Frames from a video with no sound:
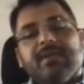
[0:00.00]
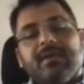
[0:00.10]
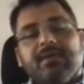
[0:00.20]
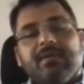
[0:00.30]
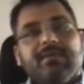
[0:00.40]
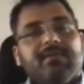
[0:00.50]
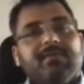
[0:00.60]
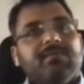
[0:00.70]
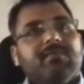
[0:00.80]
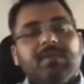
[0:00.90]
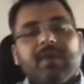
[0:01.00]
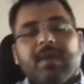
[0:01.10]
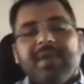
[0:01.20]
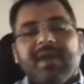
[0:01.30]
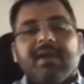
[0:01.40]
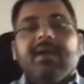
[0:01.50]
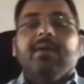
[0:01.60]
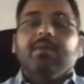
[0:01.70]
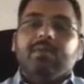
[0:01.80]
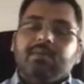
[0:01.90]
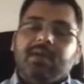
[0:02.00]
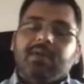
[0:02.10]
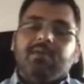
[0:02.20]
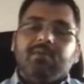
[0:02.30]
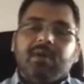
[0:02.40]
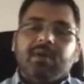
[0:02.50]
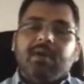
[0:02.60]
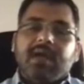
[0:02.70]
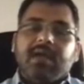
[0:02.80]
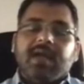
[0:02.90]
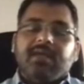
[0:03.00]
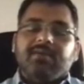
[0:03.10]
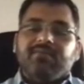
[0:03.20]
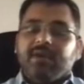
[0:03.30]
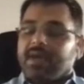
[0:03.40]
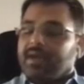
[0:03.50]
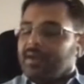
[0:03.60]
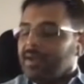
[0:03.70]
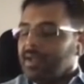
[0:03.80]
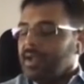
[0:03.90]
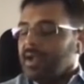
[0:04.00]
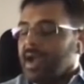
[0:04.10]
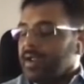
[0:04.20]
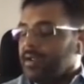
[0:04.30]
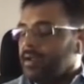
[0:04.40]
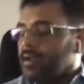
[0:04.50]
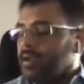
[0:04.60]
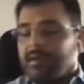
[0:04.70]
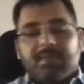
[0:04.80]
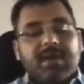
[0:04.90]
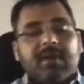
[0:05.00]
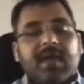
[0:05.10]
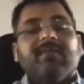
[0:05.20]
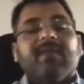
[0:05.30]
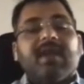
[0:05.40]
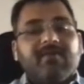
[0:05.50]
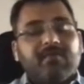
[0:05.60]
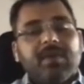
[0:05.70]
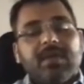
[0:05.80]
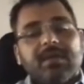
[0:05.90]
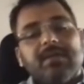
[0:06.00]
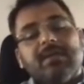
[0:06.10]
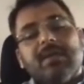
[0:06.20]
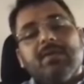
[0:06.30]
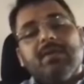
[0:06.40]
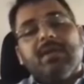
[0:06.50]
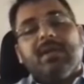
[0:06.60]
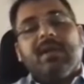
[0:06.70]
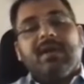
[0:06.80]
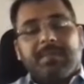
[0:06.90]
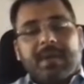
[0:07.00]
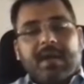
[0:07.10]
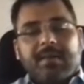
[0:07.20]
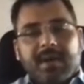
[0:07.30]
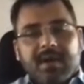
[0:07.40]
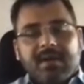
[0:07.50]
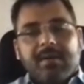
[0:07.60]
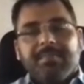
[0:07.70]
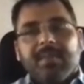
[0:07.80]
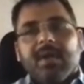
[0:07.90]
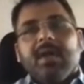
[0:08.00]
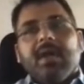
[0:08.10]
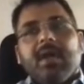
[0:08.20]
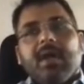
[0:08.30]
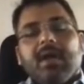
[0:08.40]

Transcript: 21st year completed as a working guy, but last 1.5-2 years in entrepreneurship,